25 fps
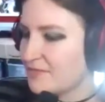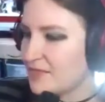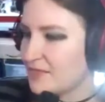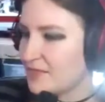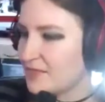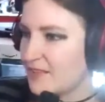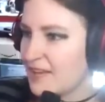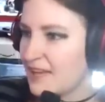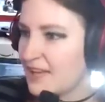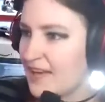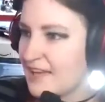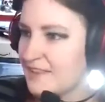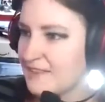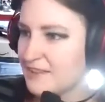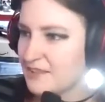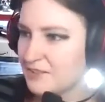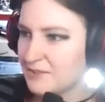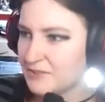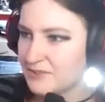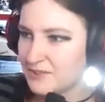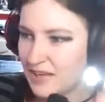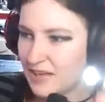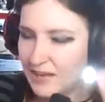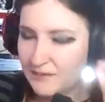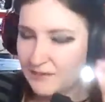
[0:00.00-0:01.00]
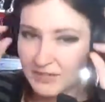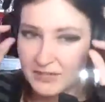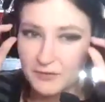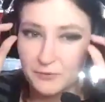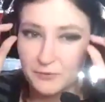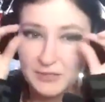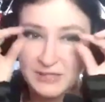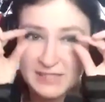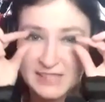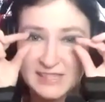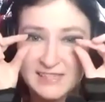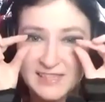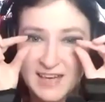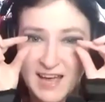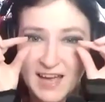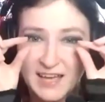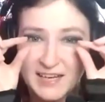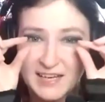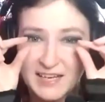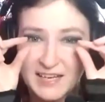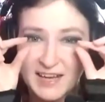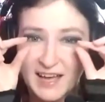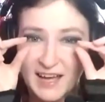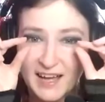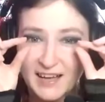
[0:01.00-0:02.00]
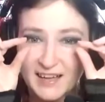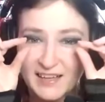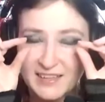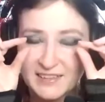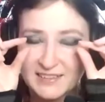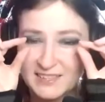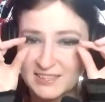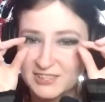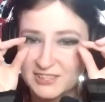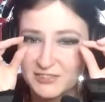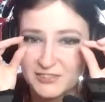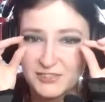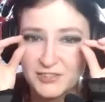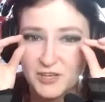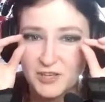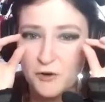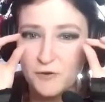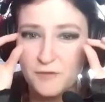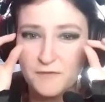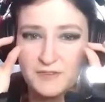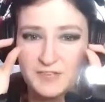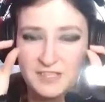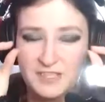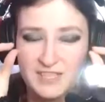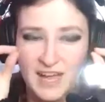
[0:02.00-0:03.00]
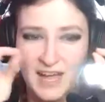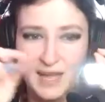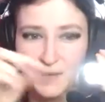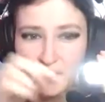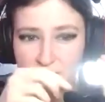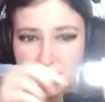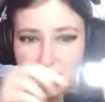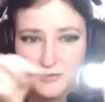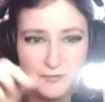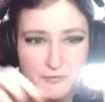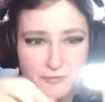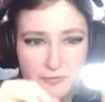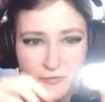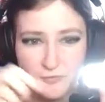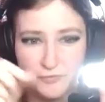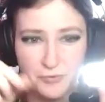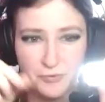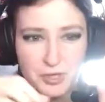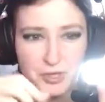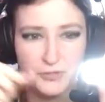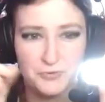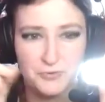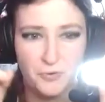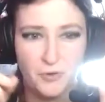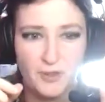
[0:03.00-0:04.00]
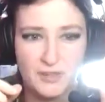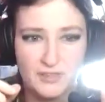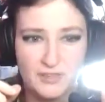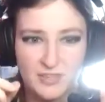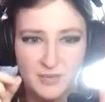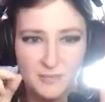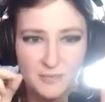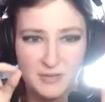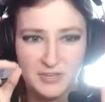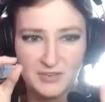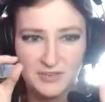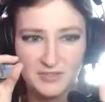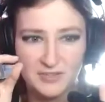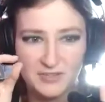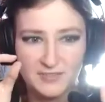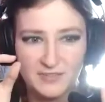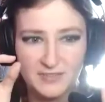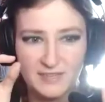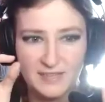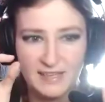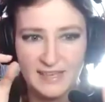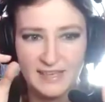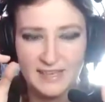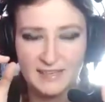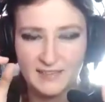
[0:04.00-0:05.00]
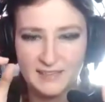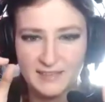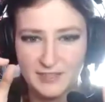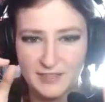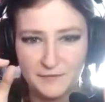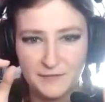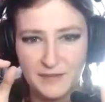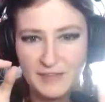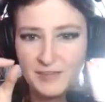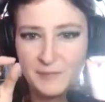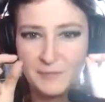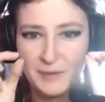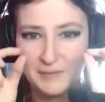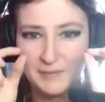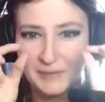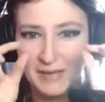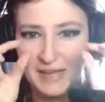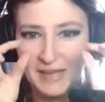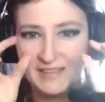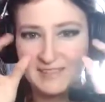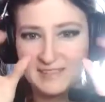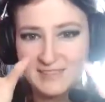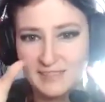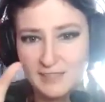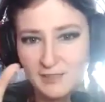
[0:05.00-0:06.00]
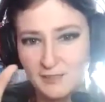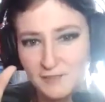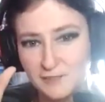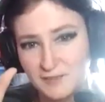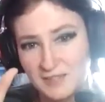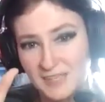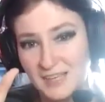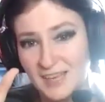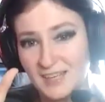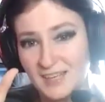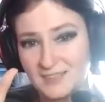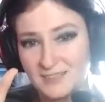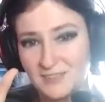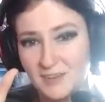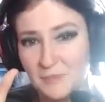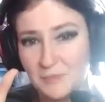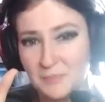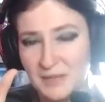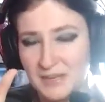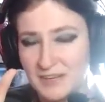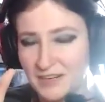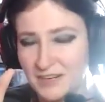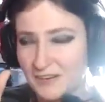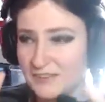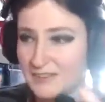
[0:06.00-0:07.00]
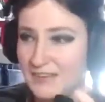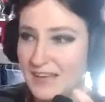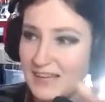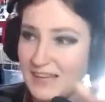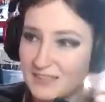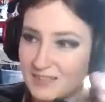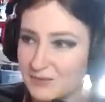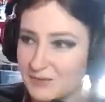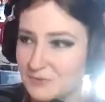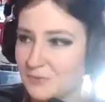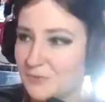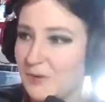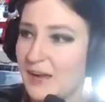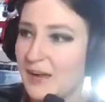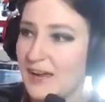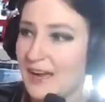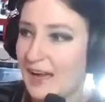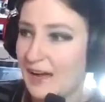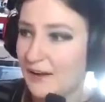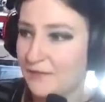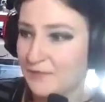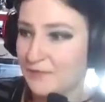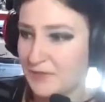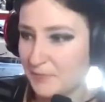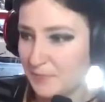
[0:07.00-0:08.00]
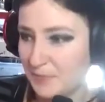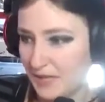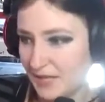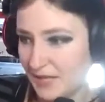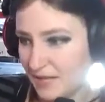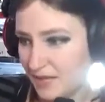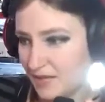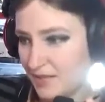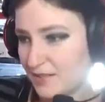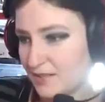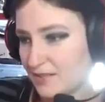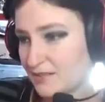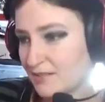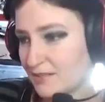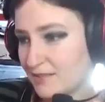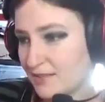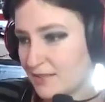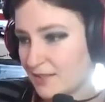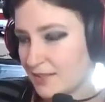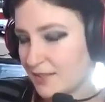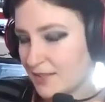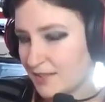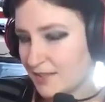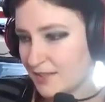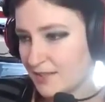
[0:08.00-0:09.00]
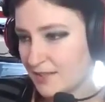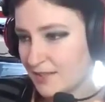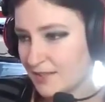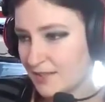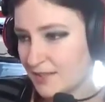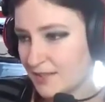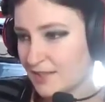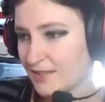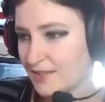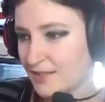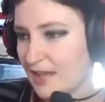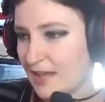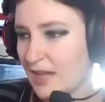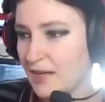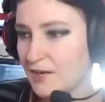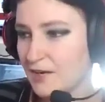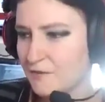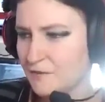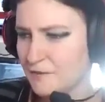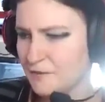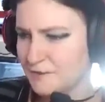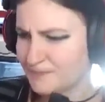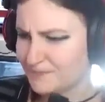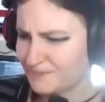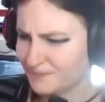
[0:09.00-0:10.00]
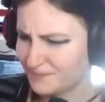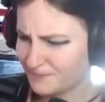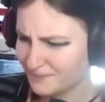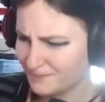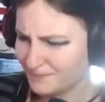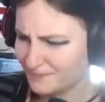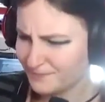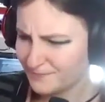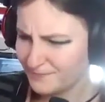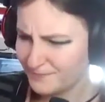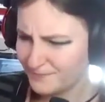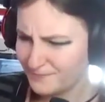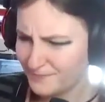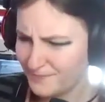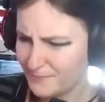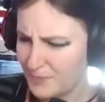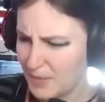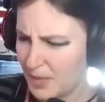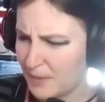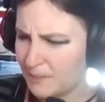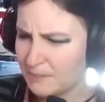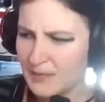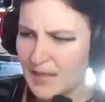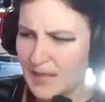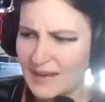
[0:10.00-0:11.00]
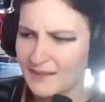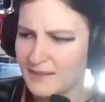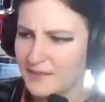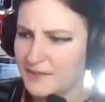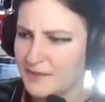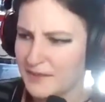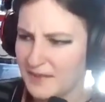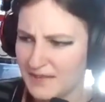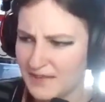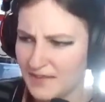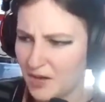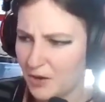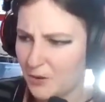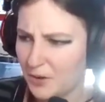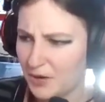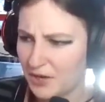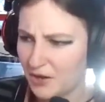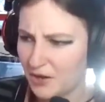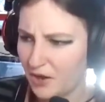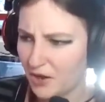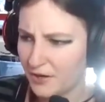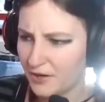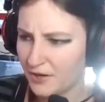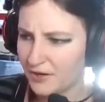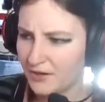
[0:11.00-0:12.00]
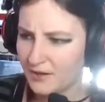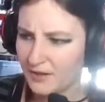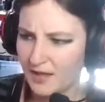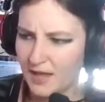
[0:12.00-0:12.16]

Yeah, they used to have like really tiny eyes, and just over time, just through redrawing them and it developing by itself, the eyes got bigger, and that's why I have the big kind of blank thing going on.